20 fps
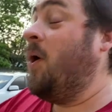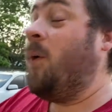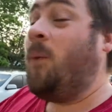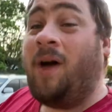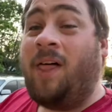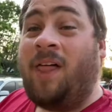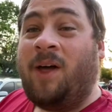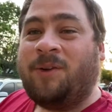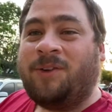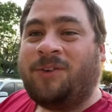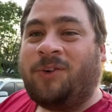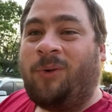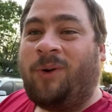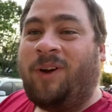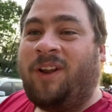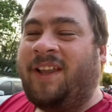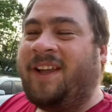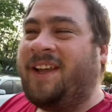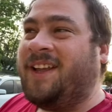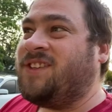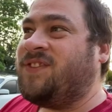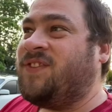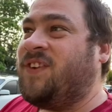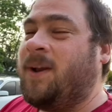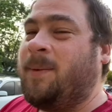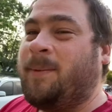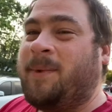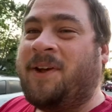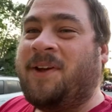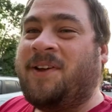while I was grilling, it's funny
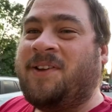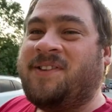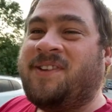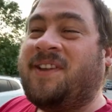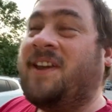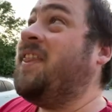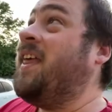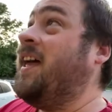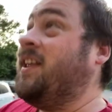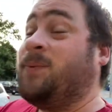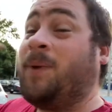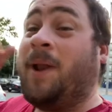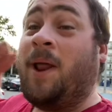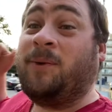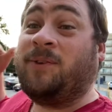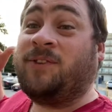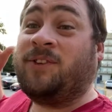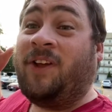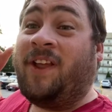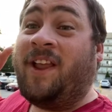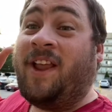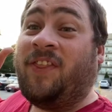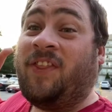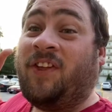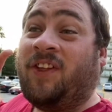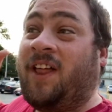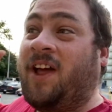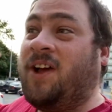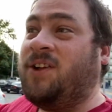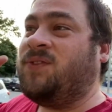because that's what I was looking at the
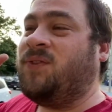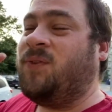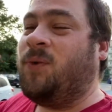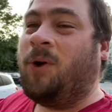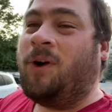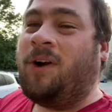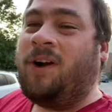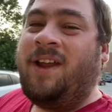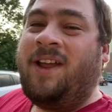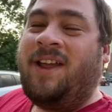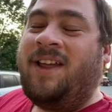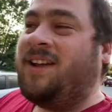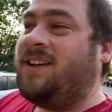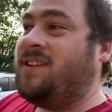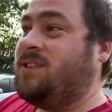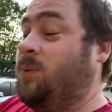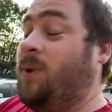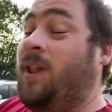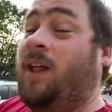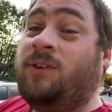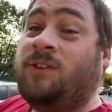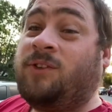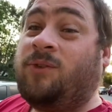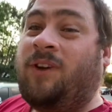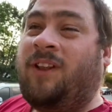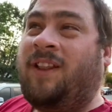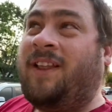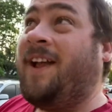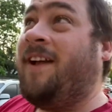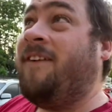clouds for. Because while I was
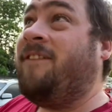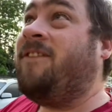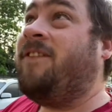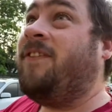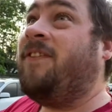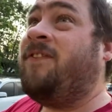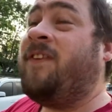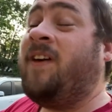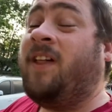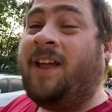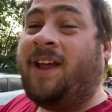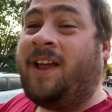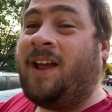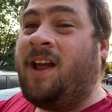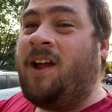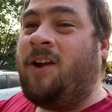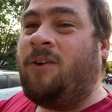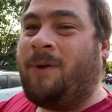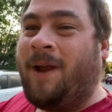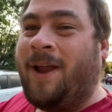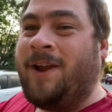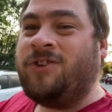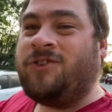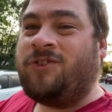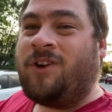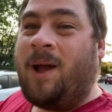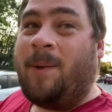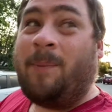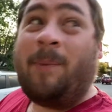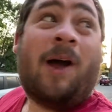grilling, I felt like a
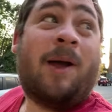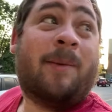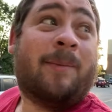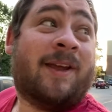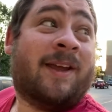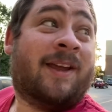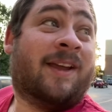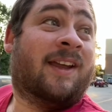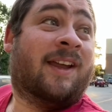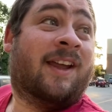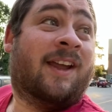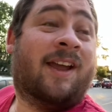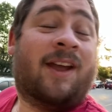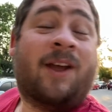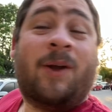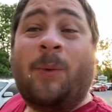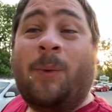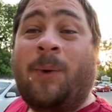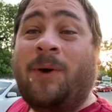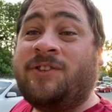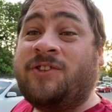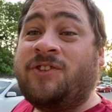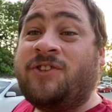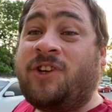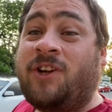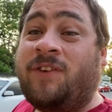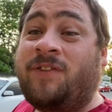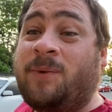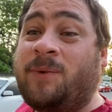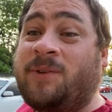raindrop on me. Wasn't
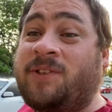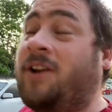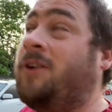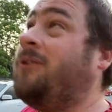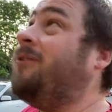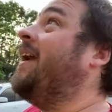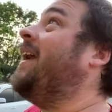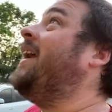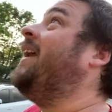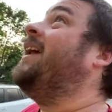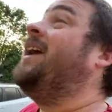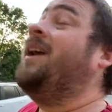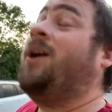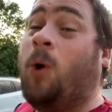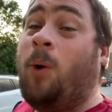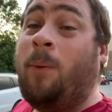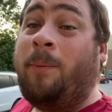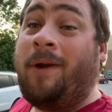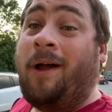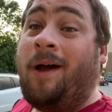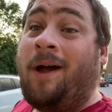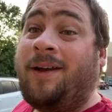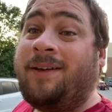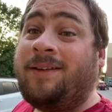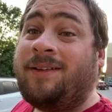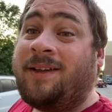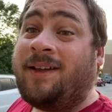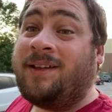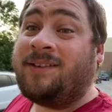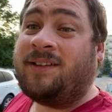sure if it was going to rain. I hope not,
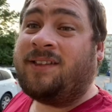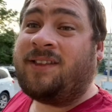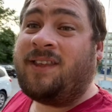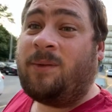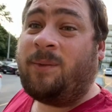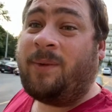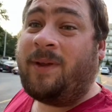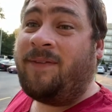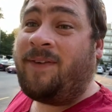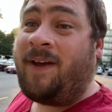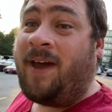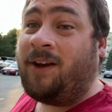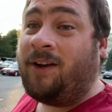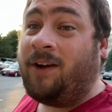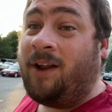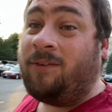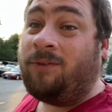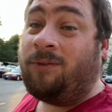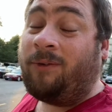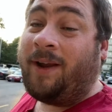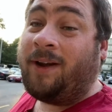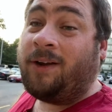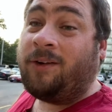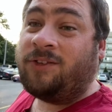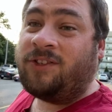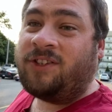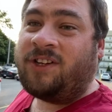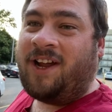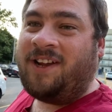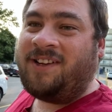because I think we've had enough rain, don't
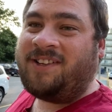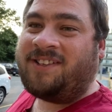you guys